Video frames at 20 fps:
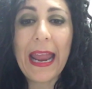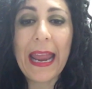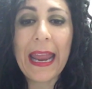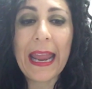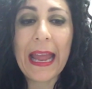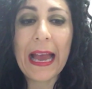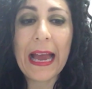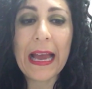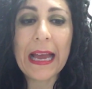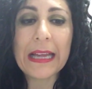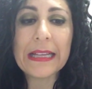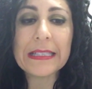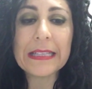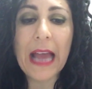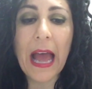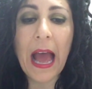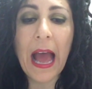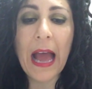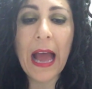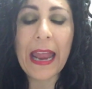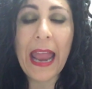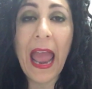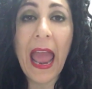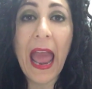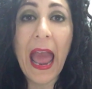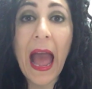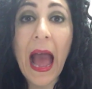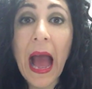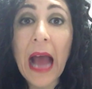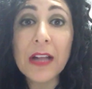and I
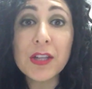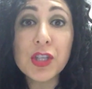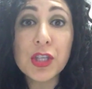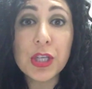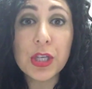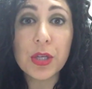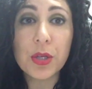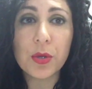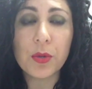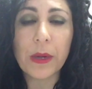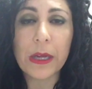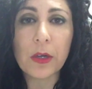had to,